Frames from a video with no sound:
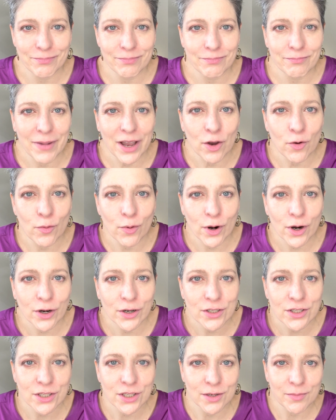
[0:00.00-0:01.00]
My
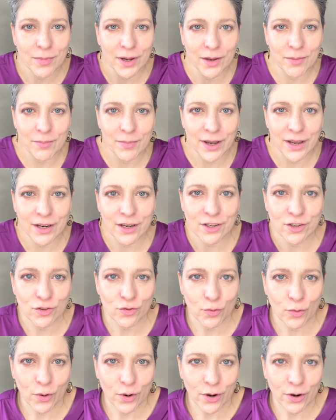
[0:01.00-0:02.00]
words in my
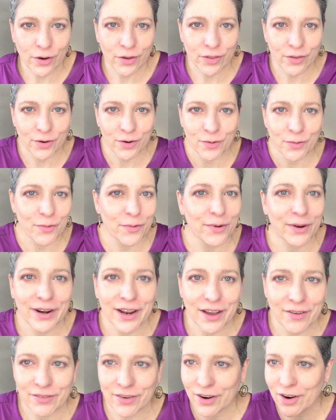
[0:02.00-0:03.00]
money's worth, or
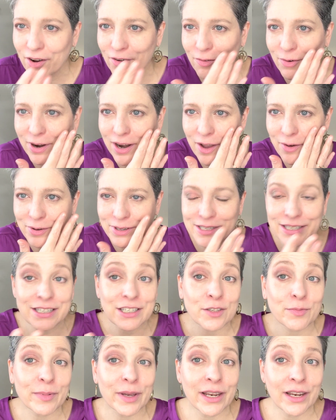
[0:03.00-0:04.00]
whatever, of what I was
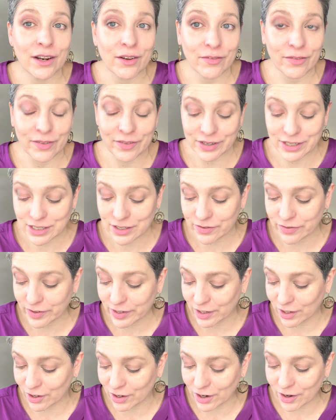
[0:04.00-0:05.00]
explaining about a
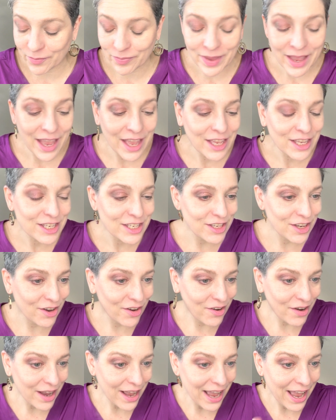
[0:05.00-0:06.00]
different look.
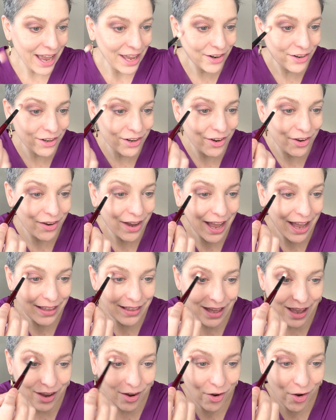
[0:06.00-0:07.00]
So I don't know,
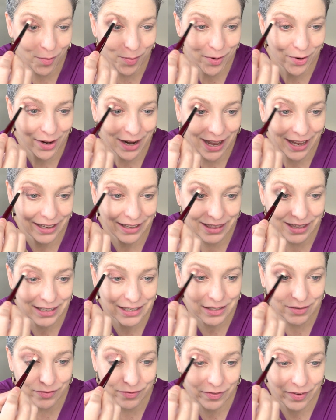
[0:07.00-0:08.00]
I hope you like
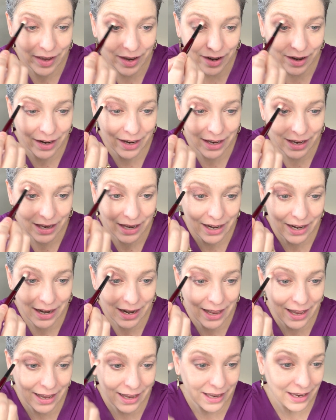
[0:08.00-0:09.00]
this very
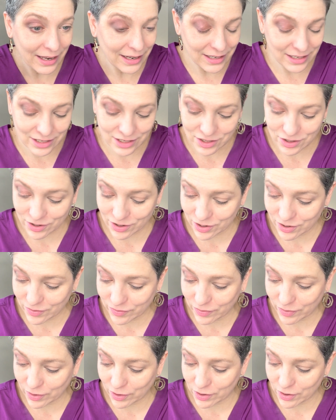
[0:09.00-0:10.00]
light sort
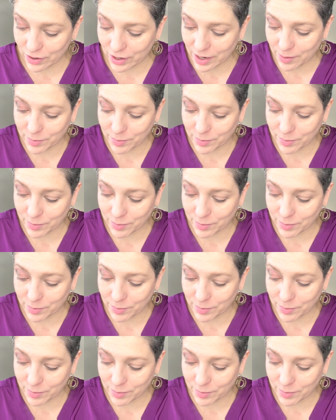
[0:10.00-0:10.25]
of look.